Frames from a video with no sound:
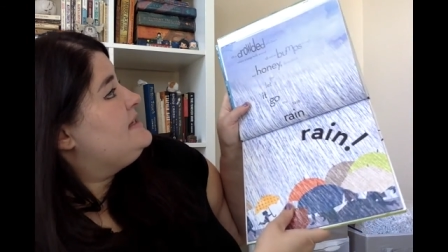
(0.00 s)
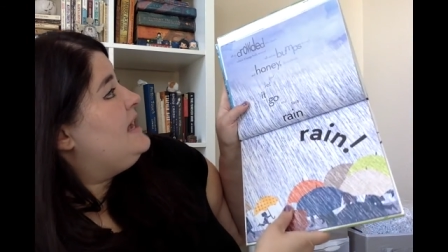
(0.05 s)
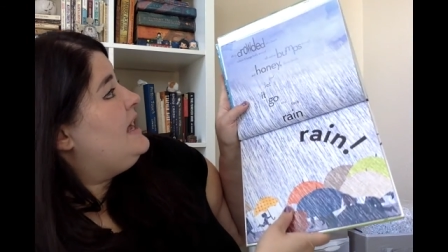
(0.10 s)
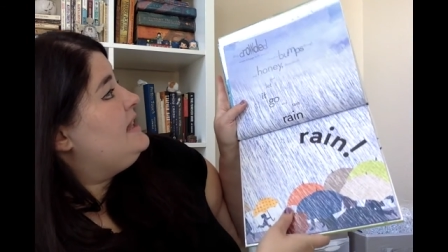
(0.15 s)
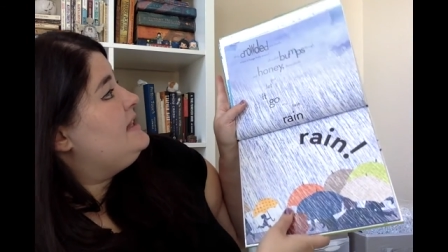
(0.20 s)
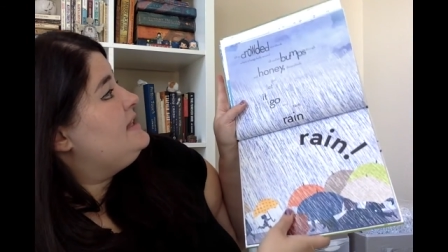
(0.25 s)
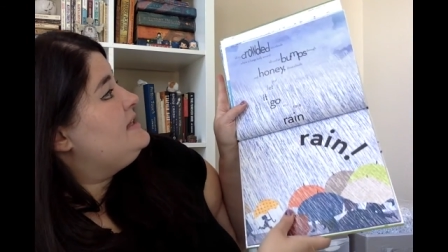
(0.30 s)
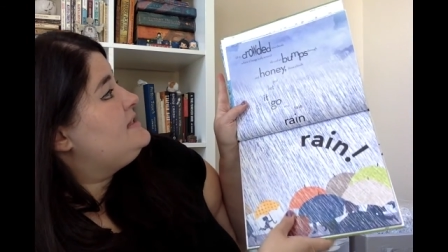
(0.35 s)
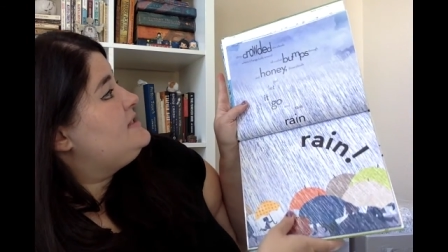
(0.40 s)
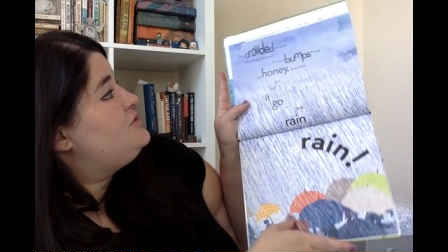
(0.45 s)

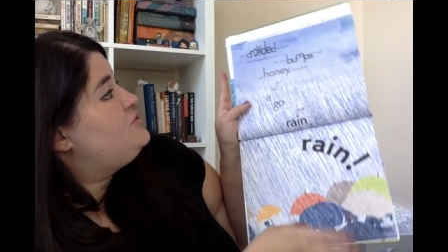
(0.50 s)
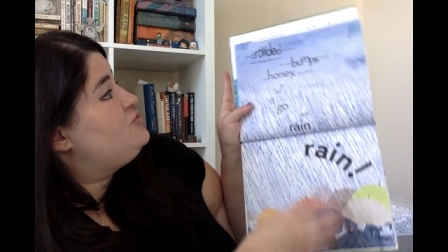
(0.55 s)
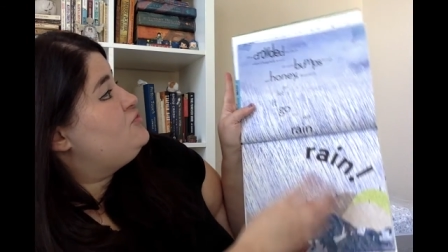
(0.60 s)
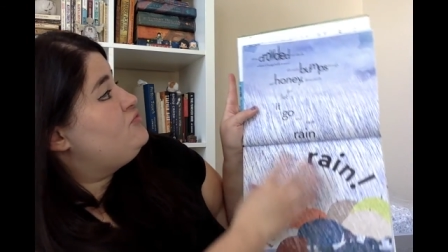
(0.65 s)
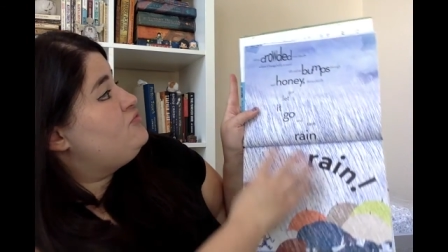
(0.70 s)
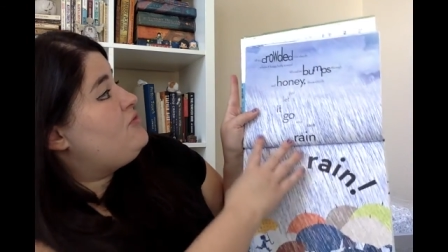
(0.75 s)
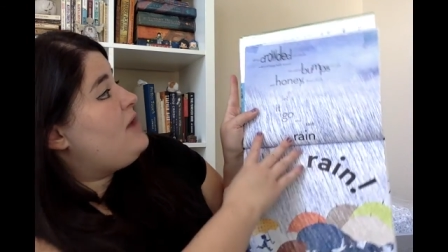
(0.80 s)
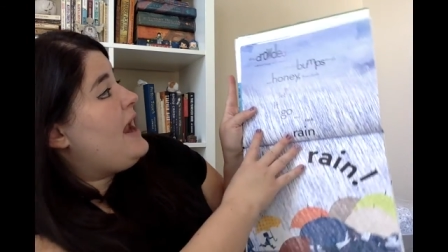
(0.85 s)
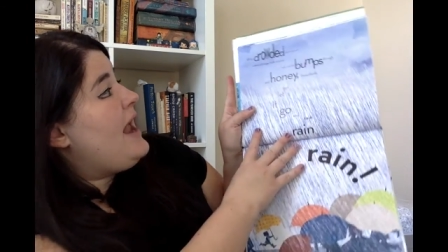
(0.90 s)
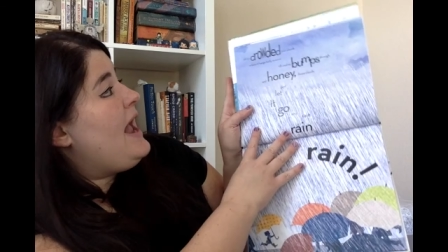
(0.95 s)
till it's
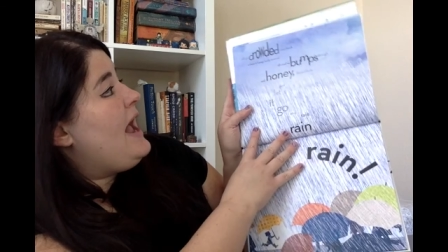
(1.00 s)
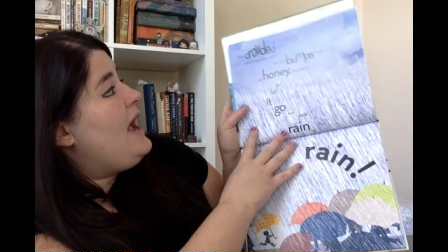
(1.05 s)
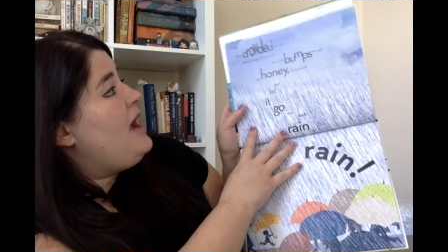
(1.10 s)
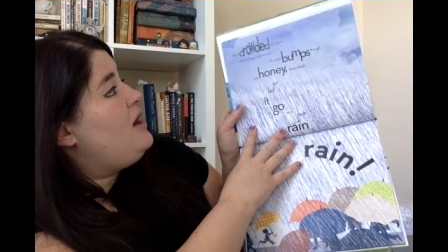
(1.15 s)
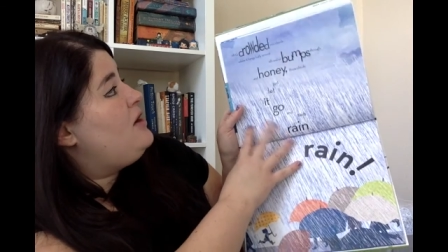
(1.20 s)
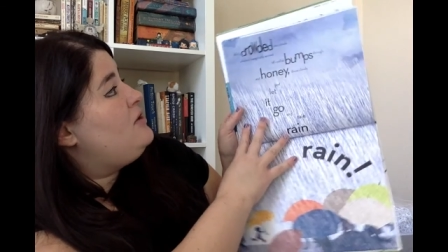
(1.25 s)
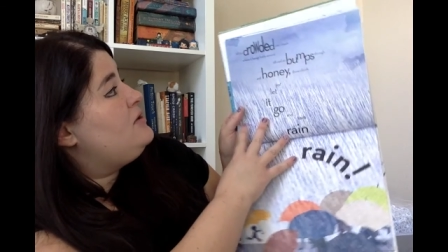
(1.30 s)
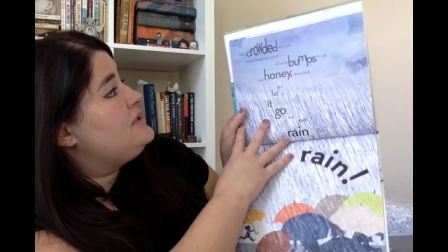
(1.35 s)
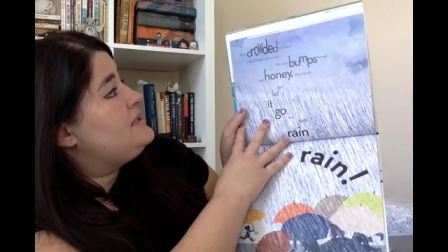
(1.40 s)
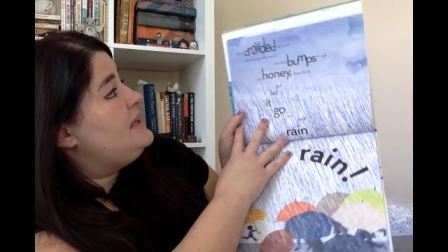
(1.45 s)

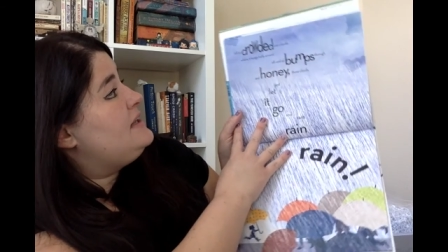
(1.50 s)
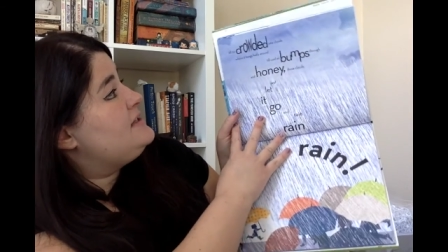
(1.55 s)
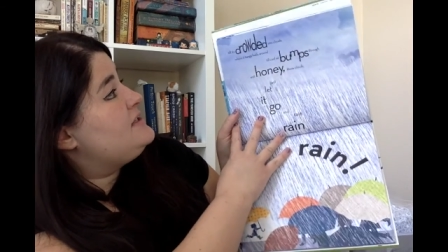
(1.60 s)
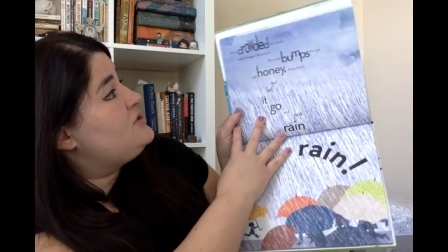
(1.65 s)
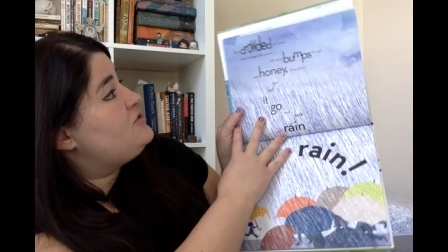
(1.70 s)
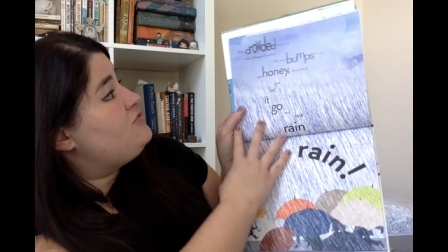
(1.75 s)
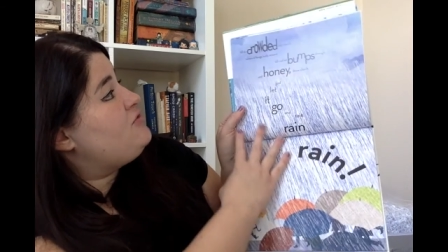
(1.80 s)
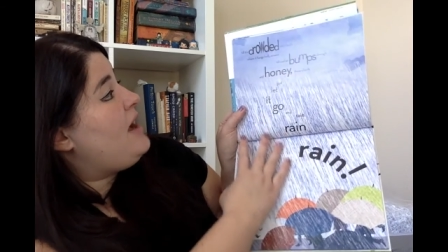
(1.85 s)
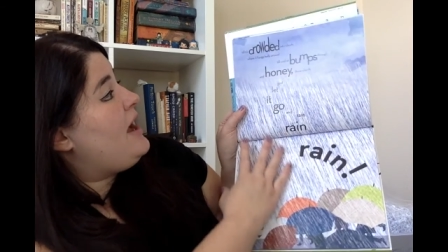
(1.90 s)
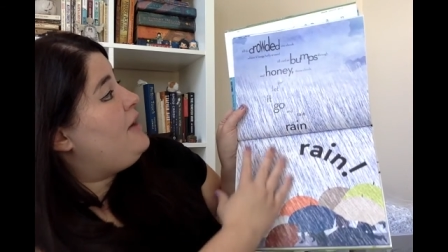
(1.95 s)
drowned, till
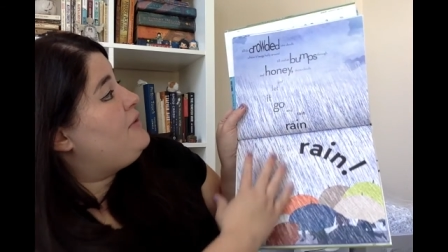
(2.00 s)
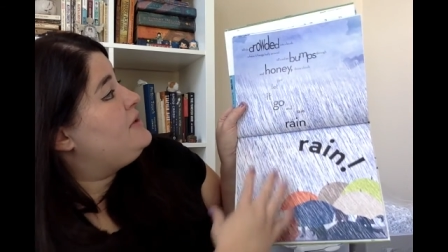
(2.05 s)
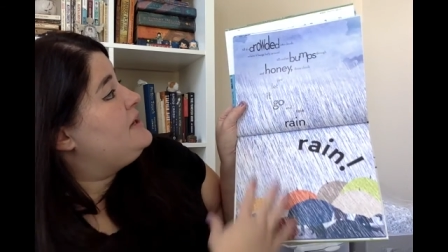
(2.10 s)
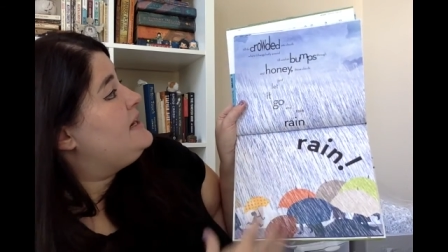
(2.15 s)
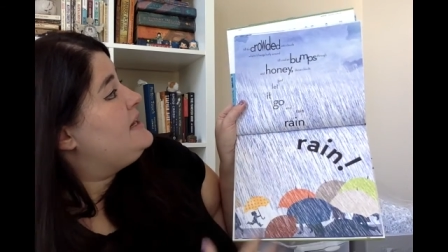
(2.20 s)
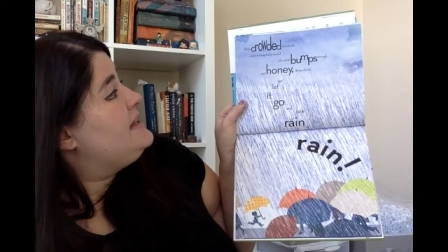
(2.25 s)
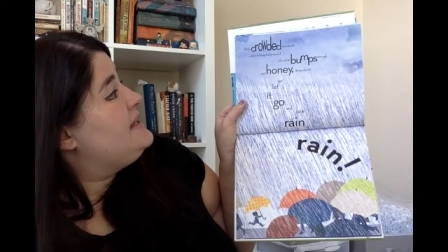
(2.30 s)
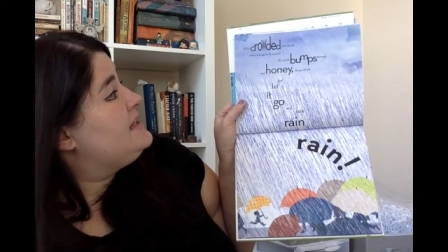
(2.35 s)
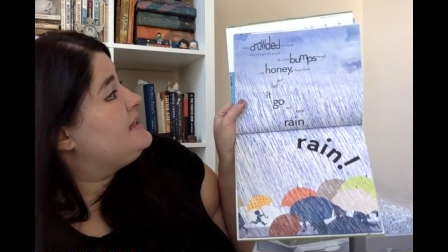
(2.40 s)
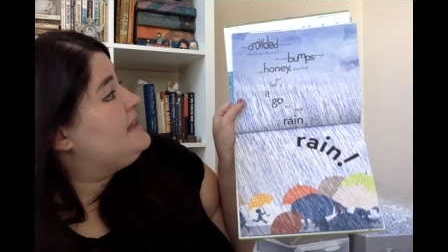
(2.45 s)
it's
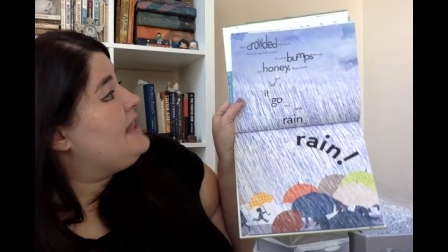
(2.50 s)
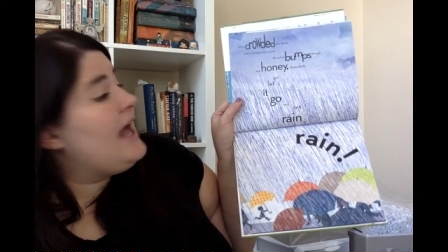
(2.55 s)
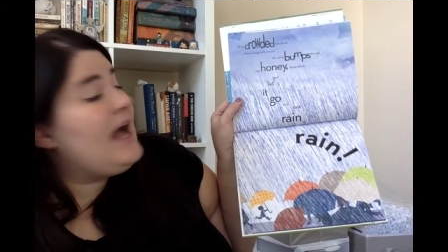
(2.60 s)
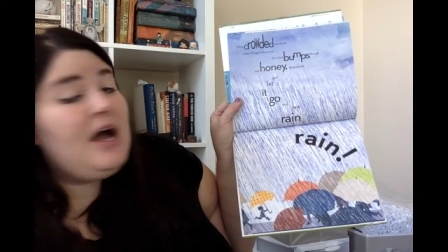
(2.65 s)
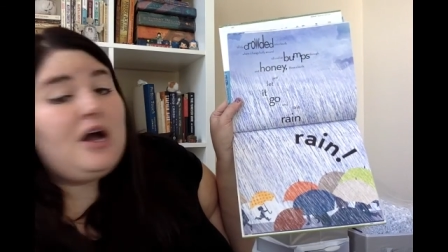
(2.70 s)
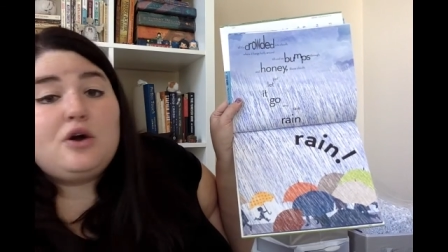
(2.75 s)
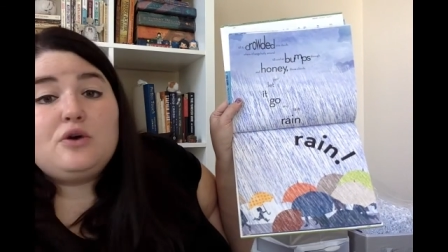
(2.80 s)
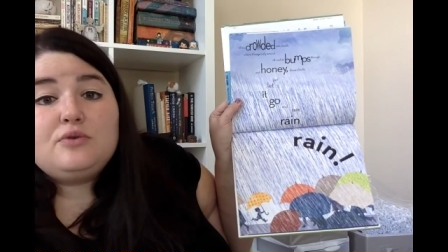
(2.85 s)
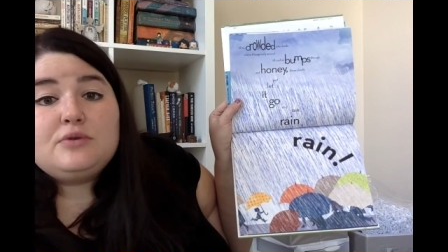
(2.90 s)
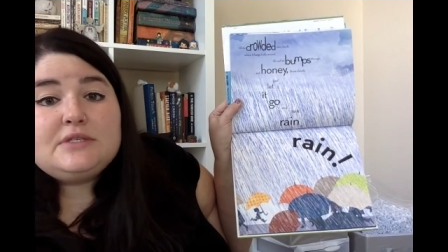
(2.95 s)
crowded in the
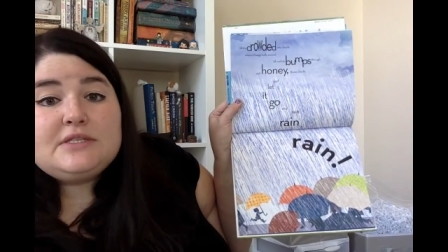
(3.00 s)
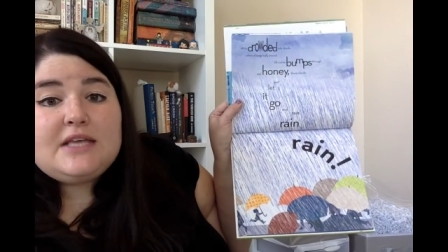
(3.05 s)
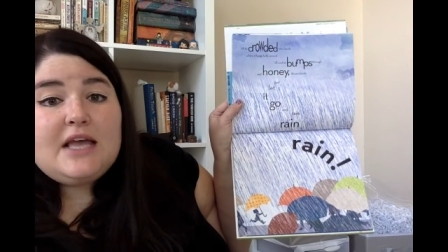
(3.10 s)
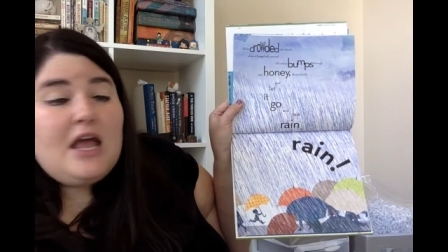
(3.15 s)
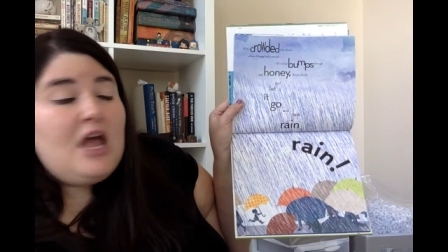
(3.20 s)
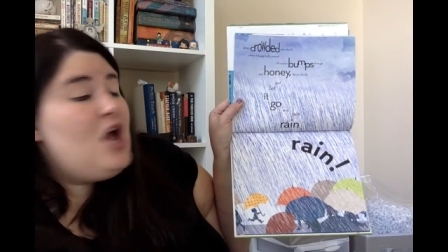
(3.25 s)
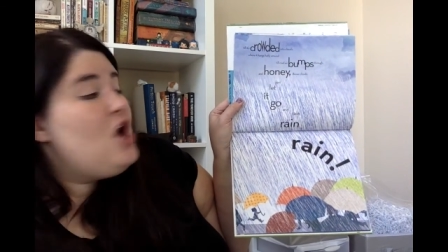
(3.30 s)
clouds,